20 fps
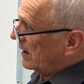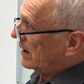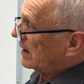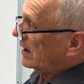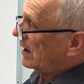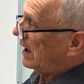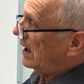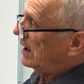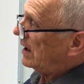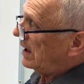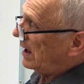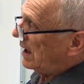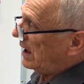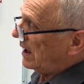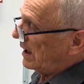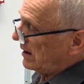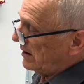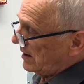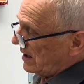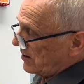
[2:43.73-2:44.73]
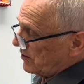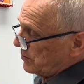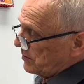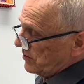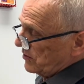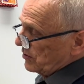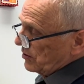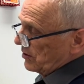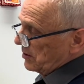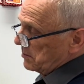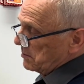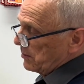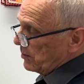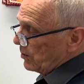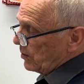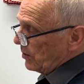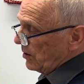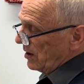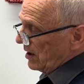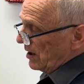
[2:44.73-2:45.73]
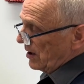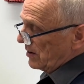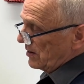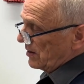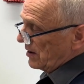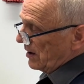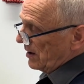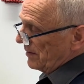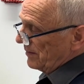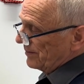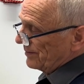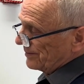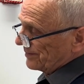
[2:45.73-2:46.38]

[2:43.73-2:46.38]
Okay, and as we turn more load on,